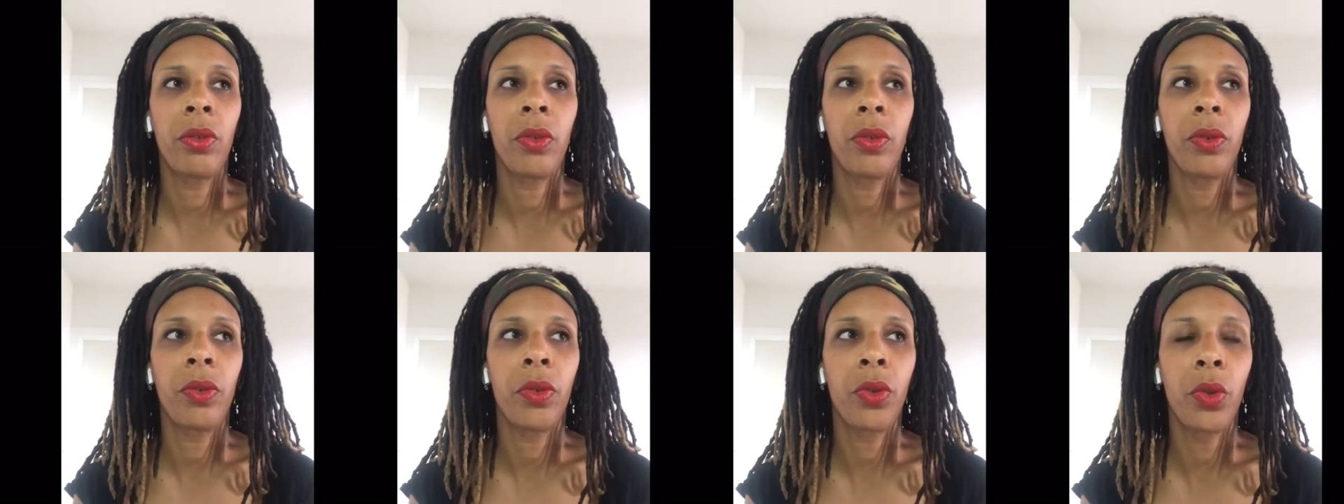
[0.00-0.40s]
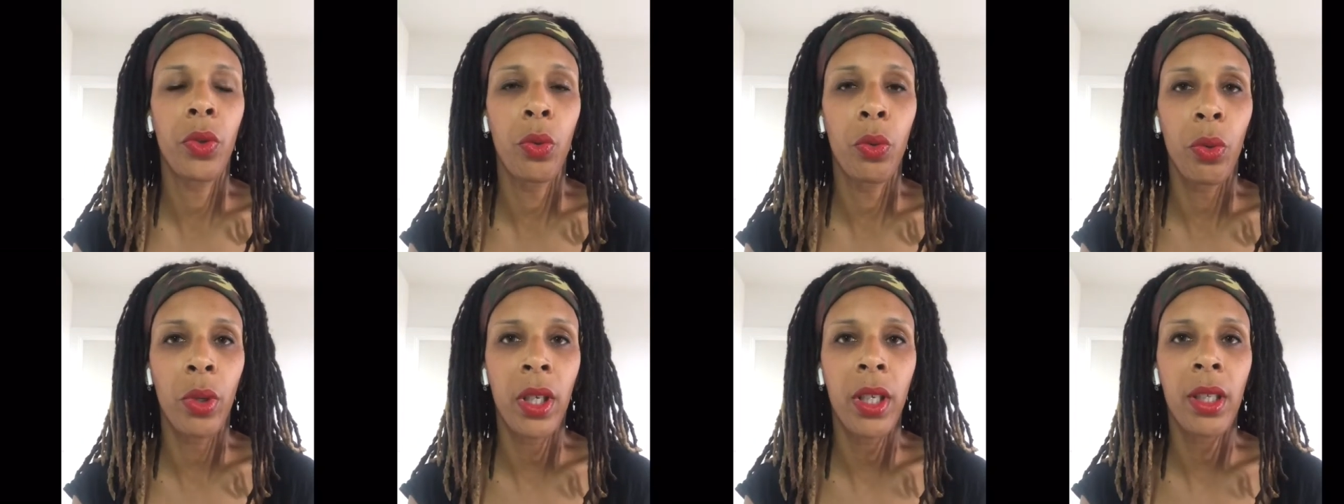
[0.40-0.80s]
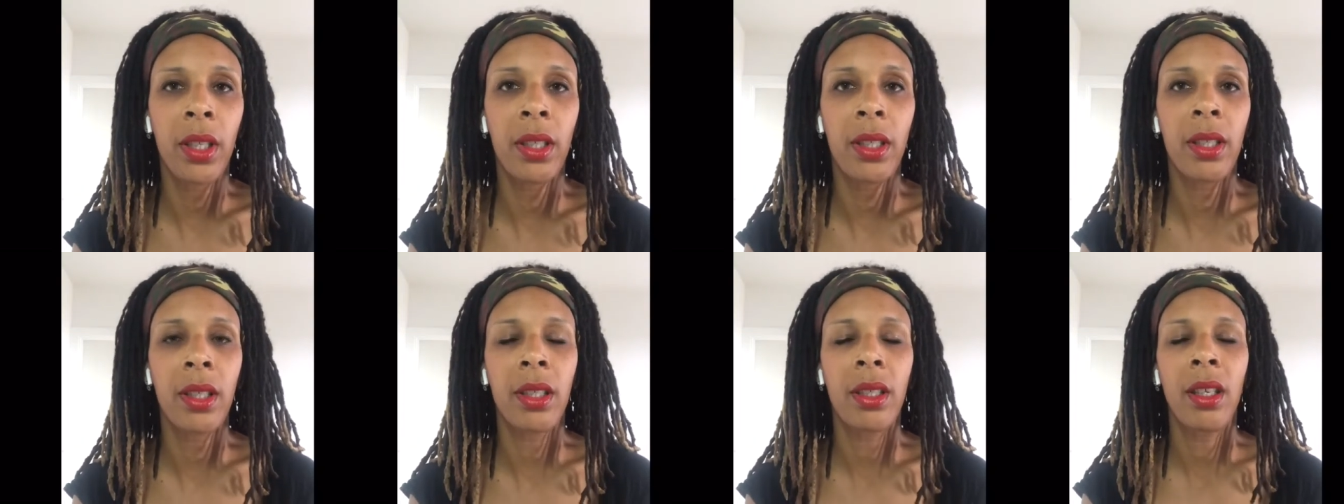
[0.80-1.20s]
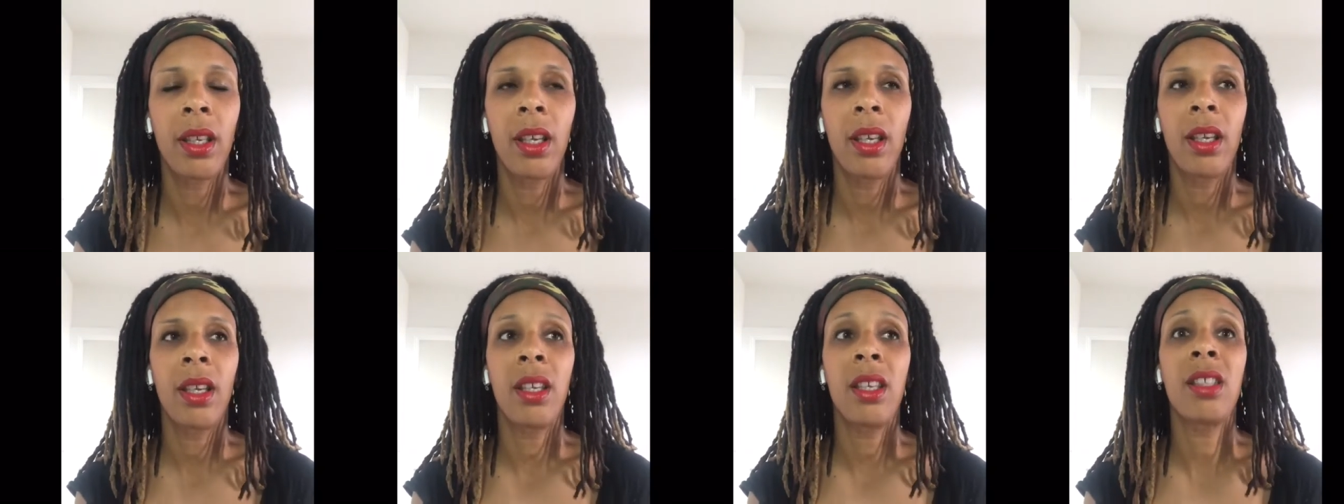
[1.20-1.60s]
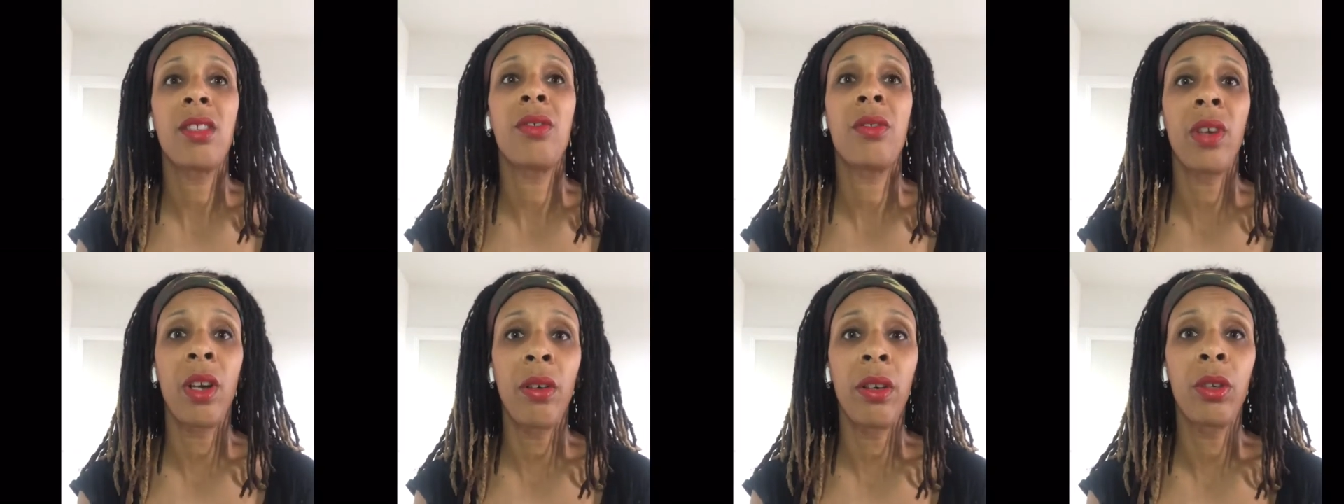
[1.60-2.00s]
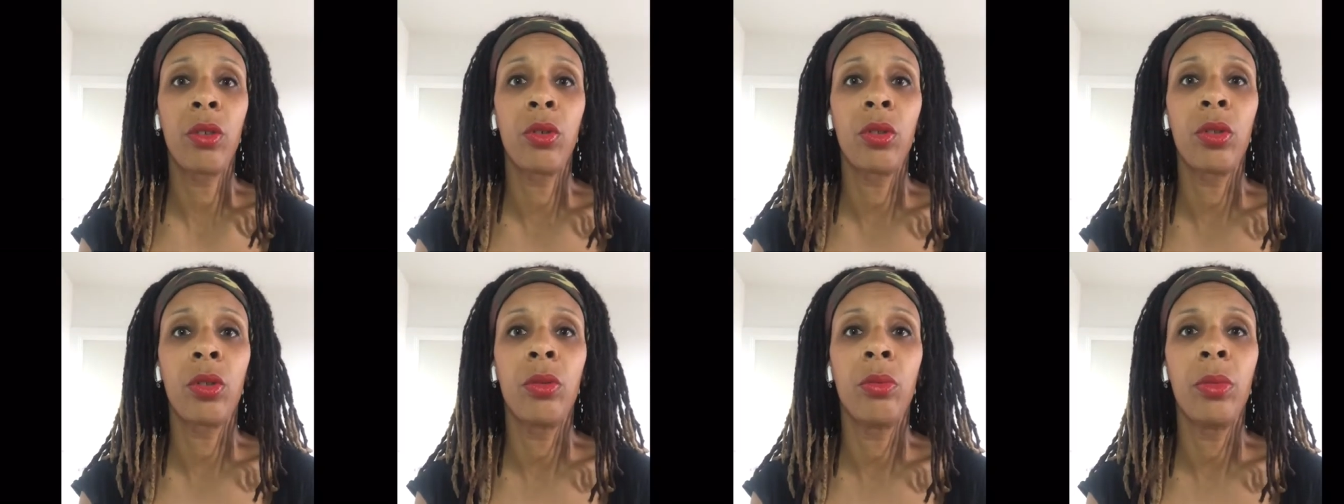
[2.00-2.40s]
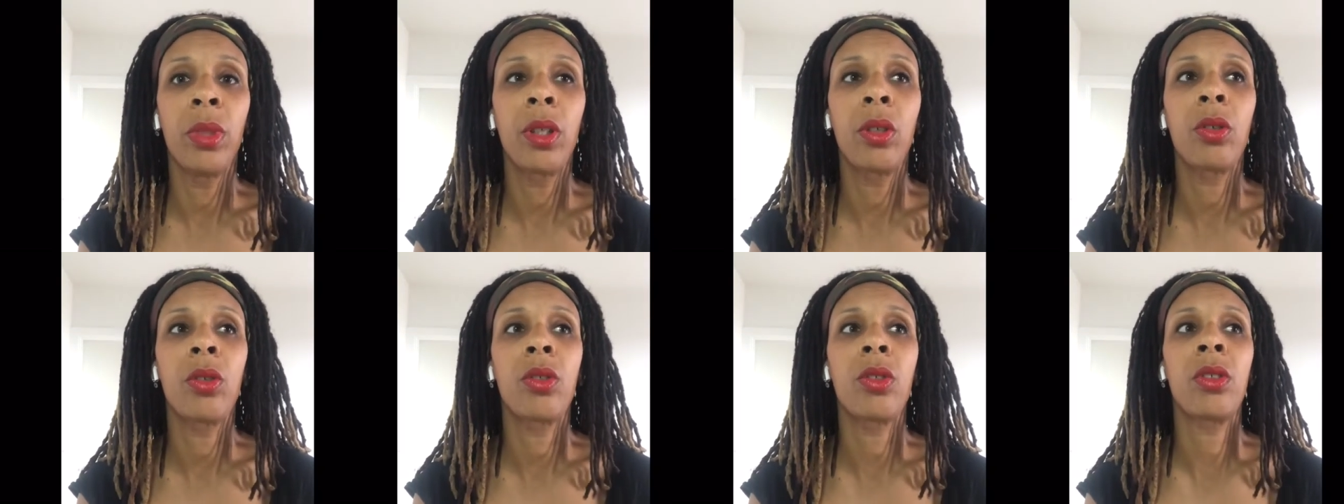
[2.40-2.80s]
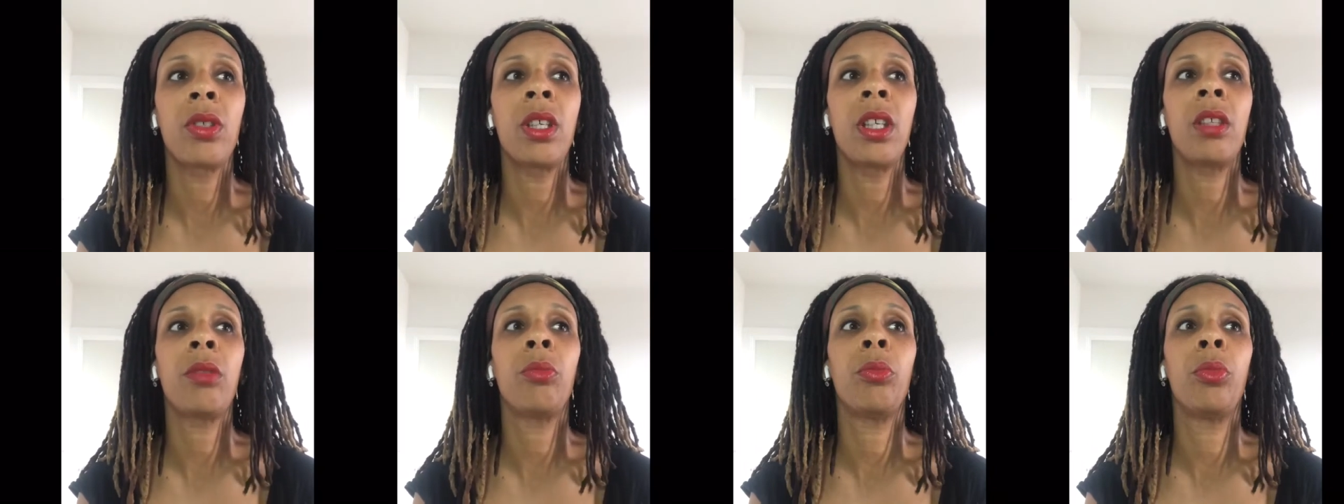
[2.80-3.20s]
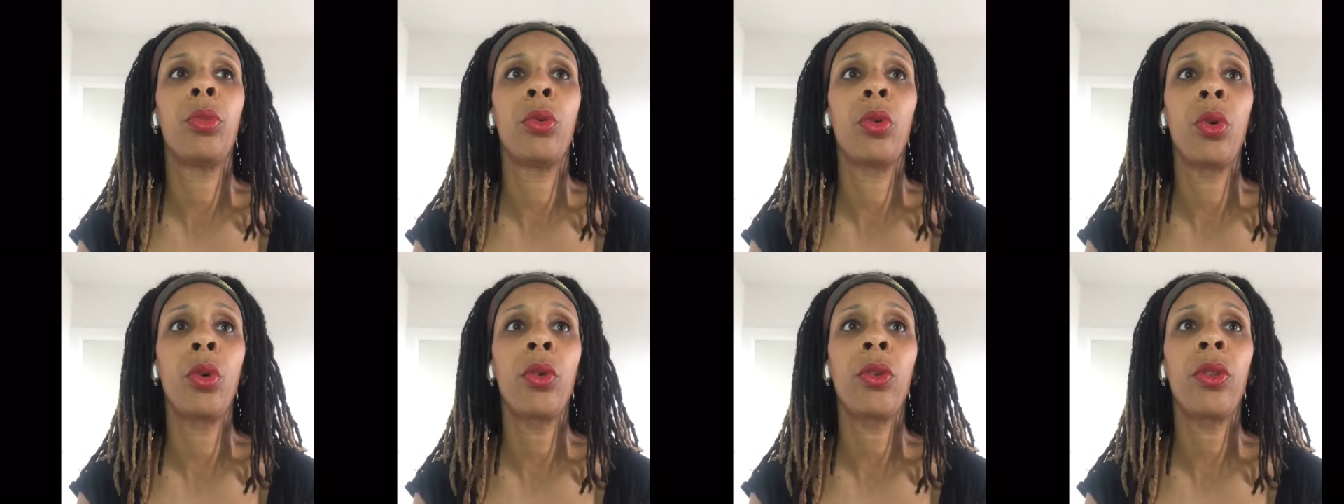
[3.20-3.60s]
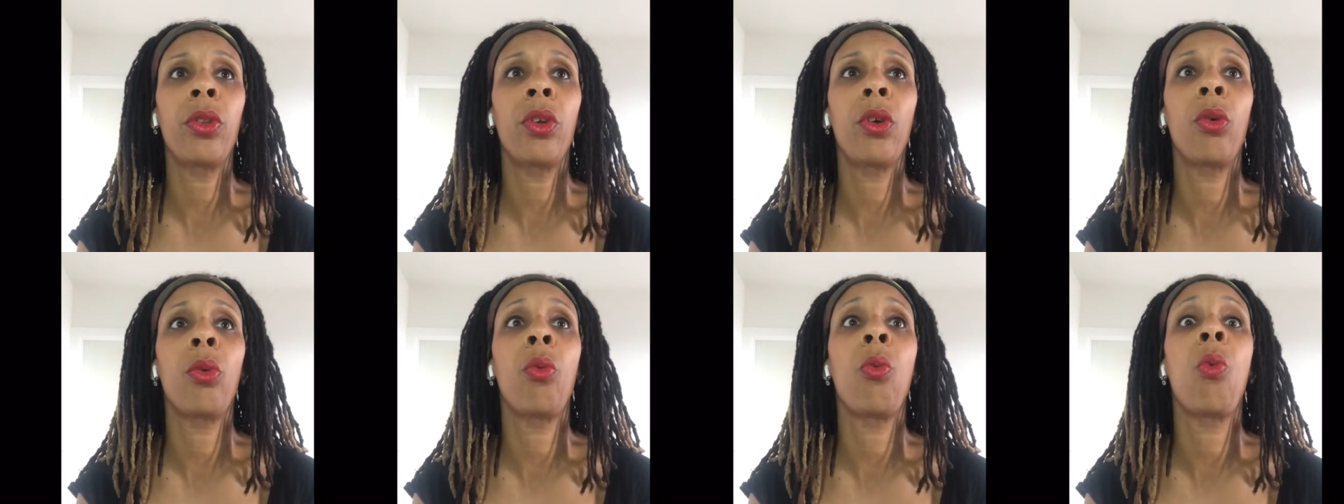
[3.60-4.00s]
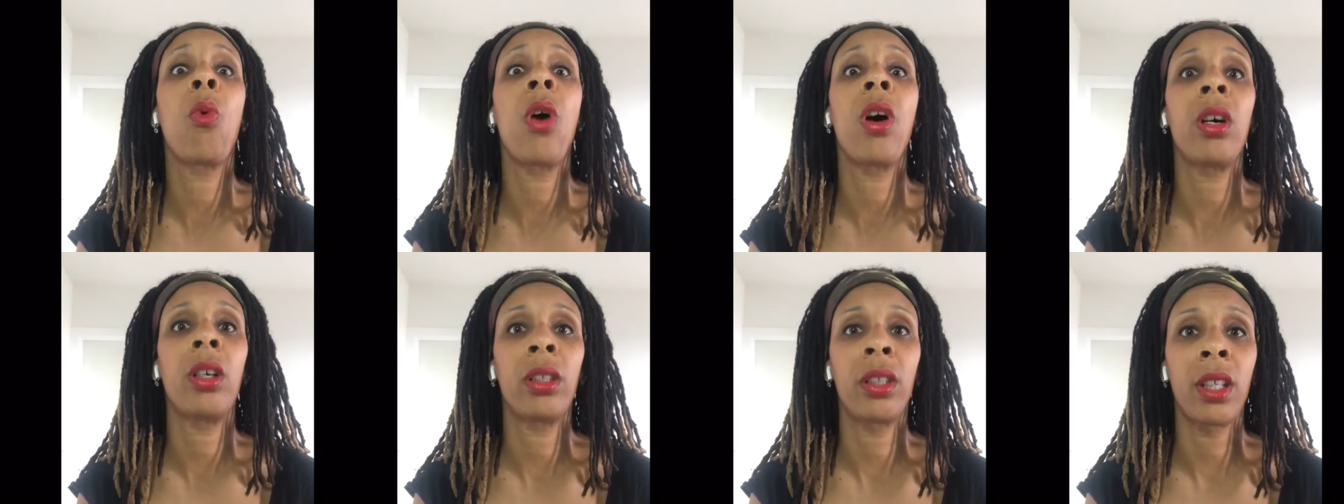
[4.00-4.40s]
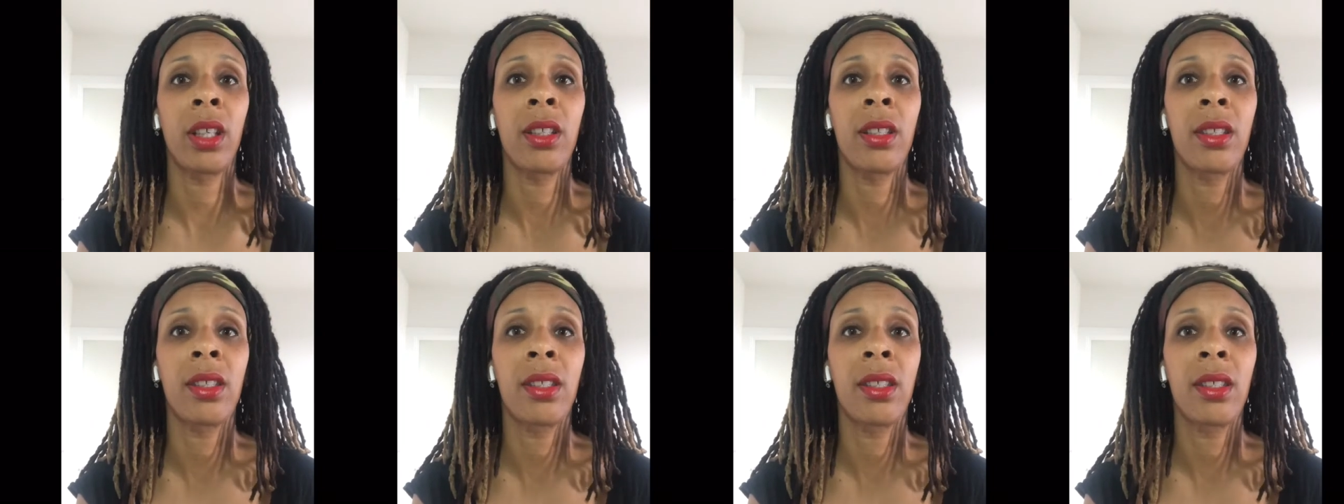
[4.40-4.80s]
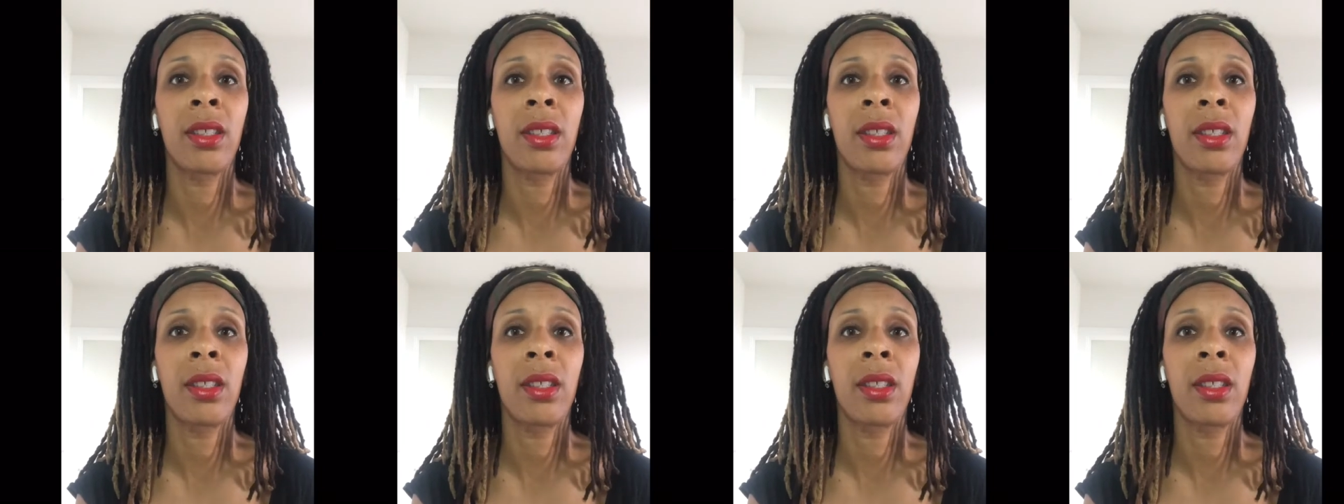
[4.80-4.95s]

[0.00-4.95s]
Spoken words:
few weeks is very good, because it brought awareness.